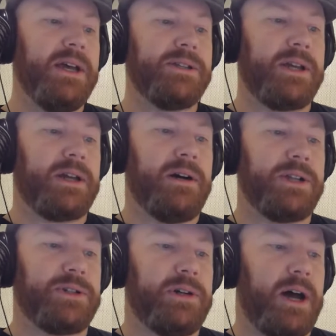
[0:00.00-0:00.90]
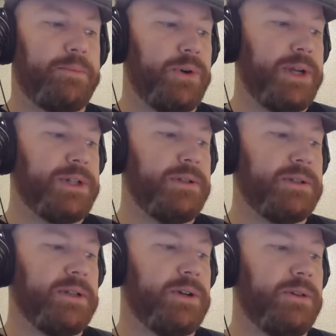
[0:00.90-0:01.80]
psychological operations
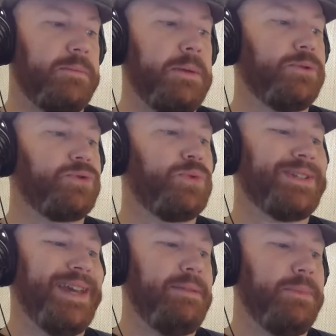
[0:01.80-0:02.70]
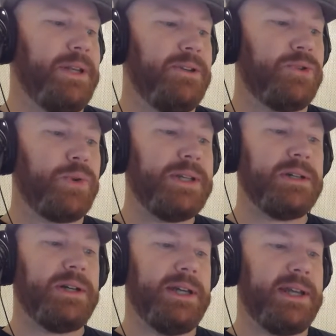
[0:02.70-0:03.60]
to turn the people's resentment
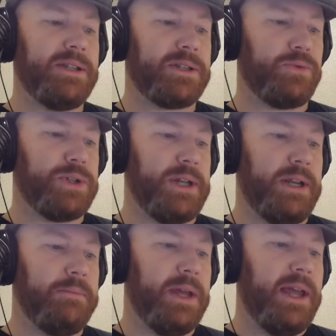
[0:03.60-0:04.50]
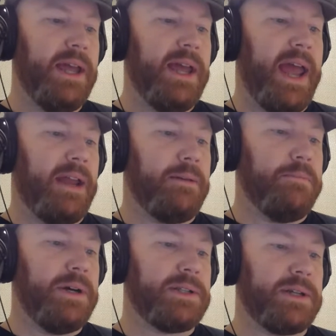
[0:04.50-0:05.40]
increasingly against the regime, and
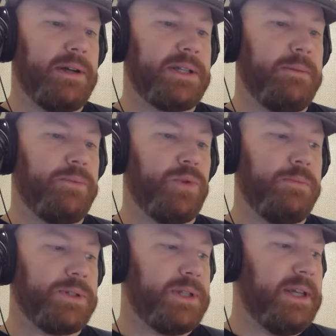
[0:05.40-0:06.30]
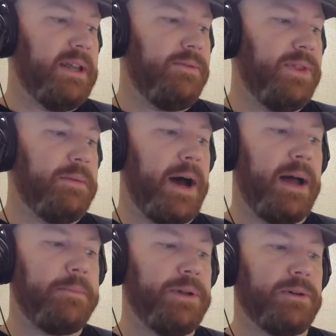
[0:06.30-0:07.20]
military-type groups to give the
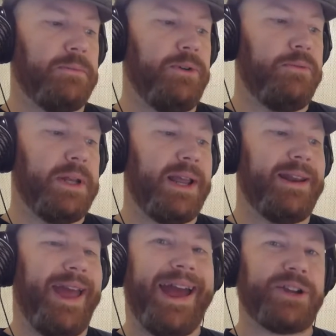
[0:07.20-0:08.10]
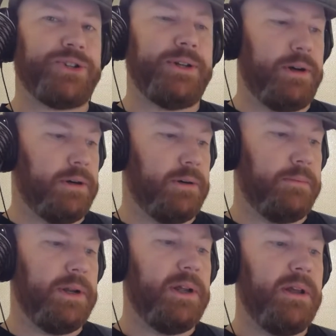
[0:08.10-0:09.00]
popular movement an action
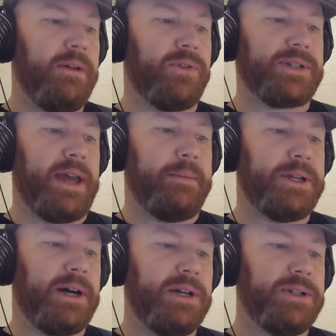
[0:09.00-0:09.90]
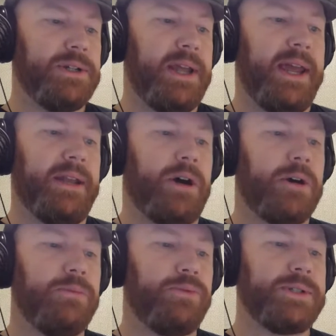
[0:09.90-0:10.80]
arm for sabotage and
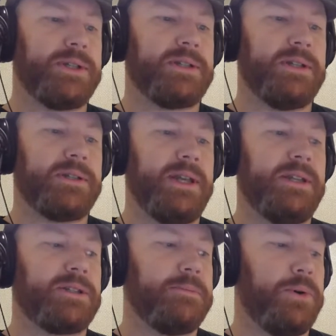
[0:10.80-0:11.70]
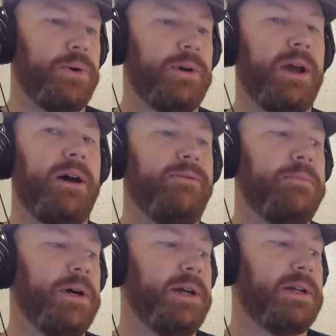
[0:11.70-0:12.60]
armed resistance in support of
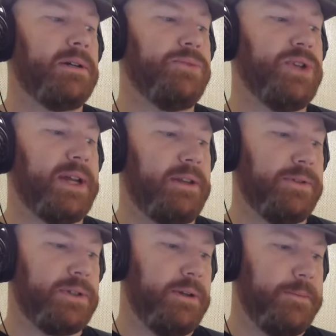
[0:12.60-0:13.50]
political objectives.